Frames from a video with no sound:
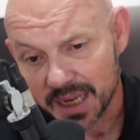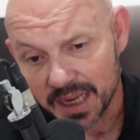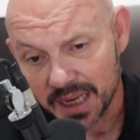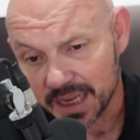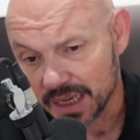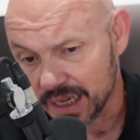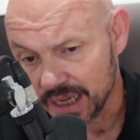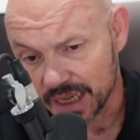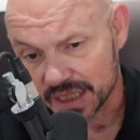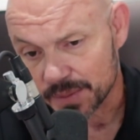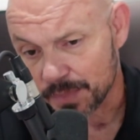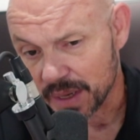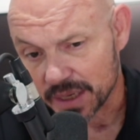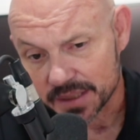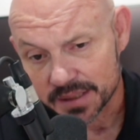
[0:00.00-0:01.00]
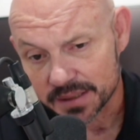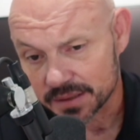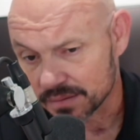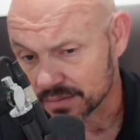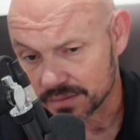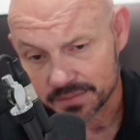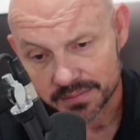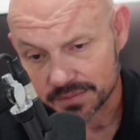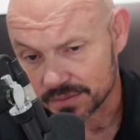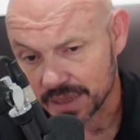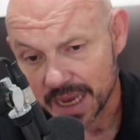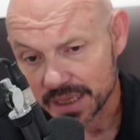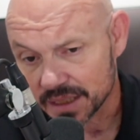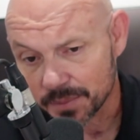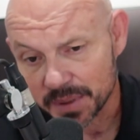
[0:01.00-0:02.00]
in and he expects
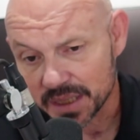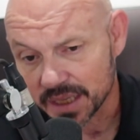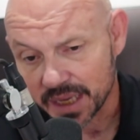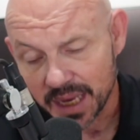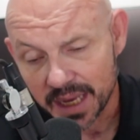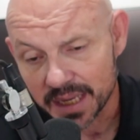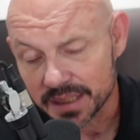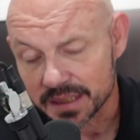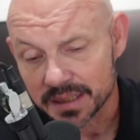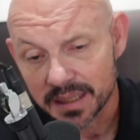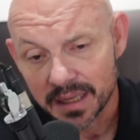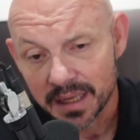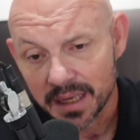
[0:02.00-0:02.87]
that to be the case.